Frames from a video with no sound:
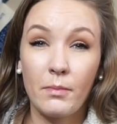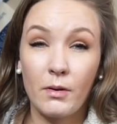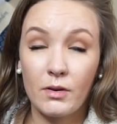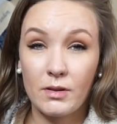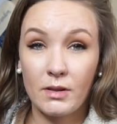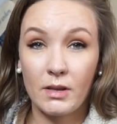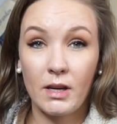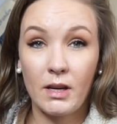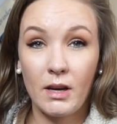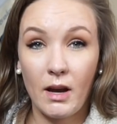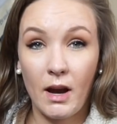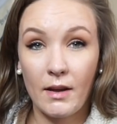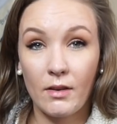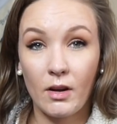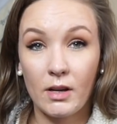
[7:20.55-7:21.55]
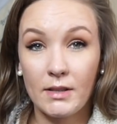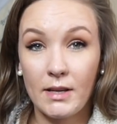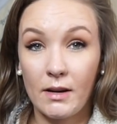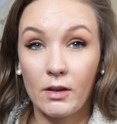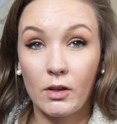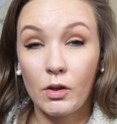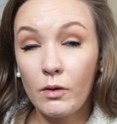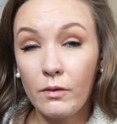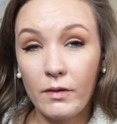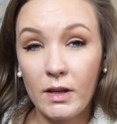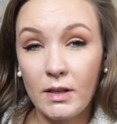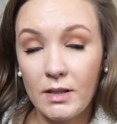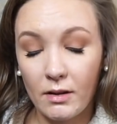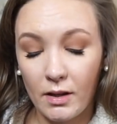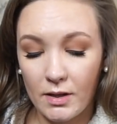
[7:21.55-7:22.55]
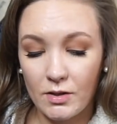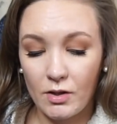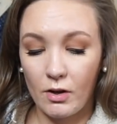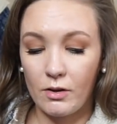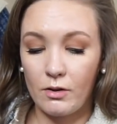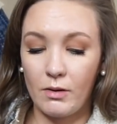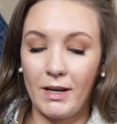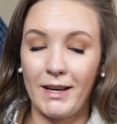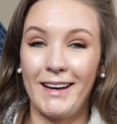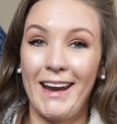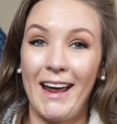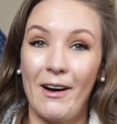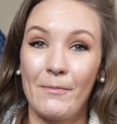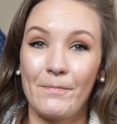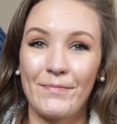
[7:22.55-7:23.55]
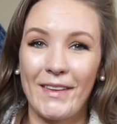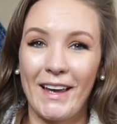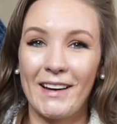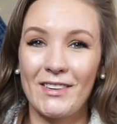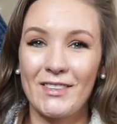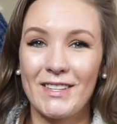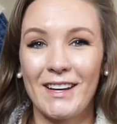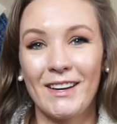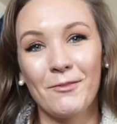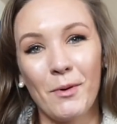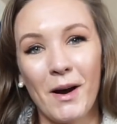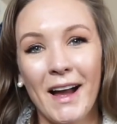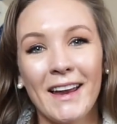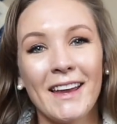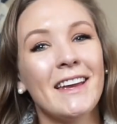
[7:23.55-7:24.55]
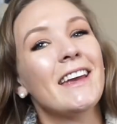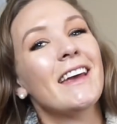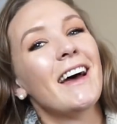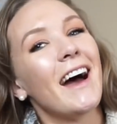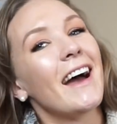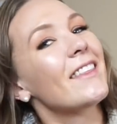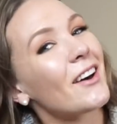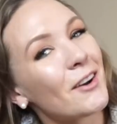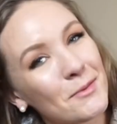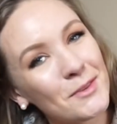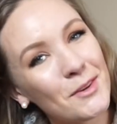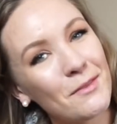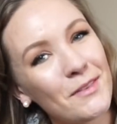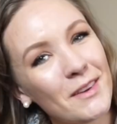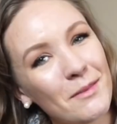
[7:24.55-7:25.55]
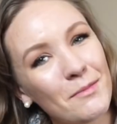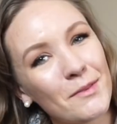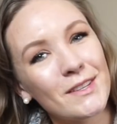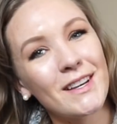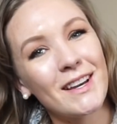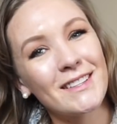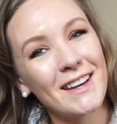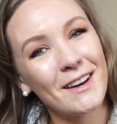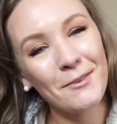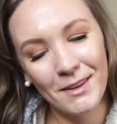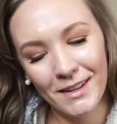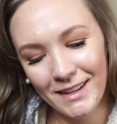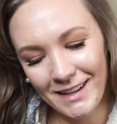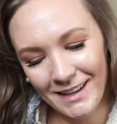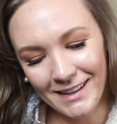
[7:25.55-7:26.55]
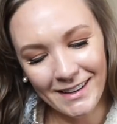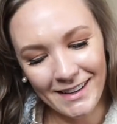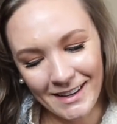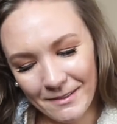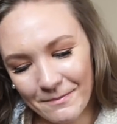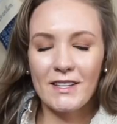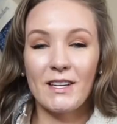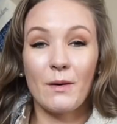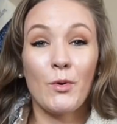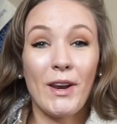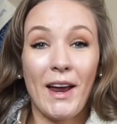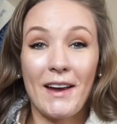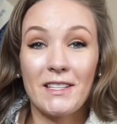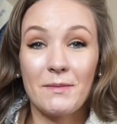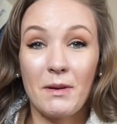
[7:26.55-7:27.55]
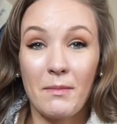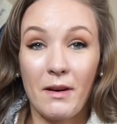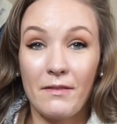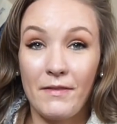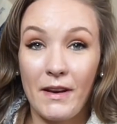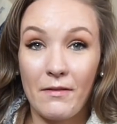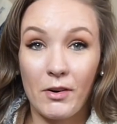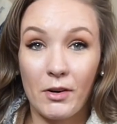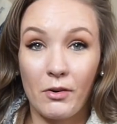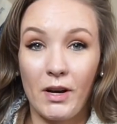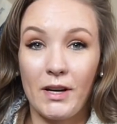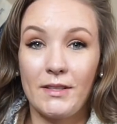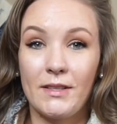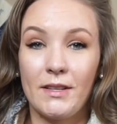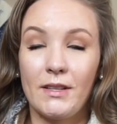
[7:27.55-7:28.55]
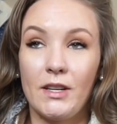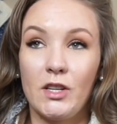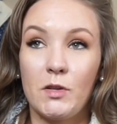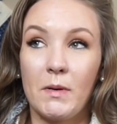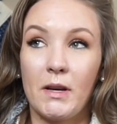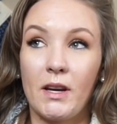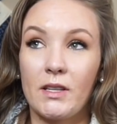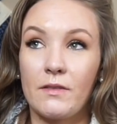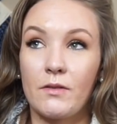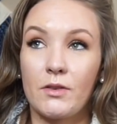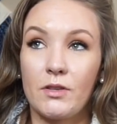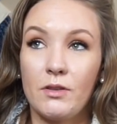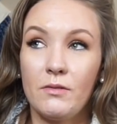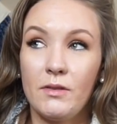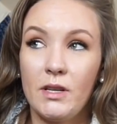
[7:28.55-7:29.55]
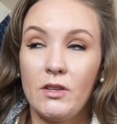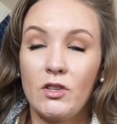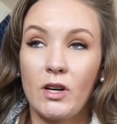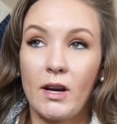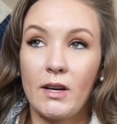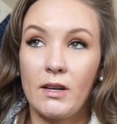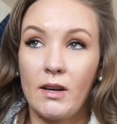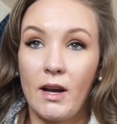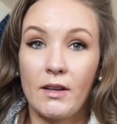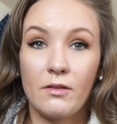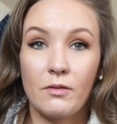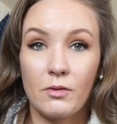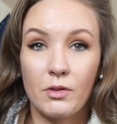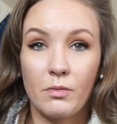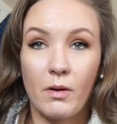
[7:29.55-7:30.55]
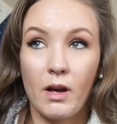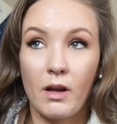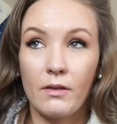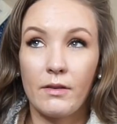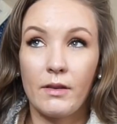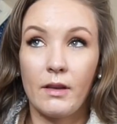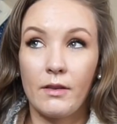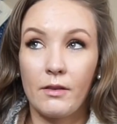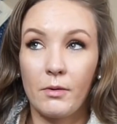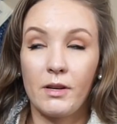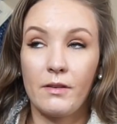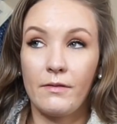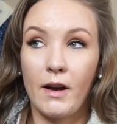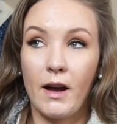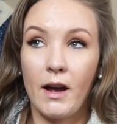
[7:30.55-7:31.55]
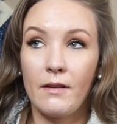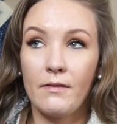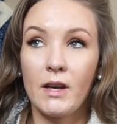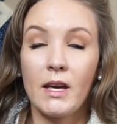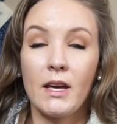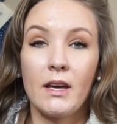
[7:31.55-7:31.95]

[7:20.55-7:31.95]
Personally, I thought it sounded goofy till I started doing it. Now I understand why I thought it was goofy, was because I really needed it. Someone asked me my favorite grades to teach, because for student teaching I did 9th through 12th and 3 to 5.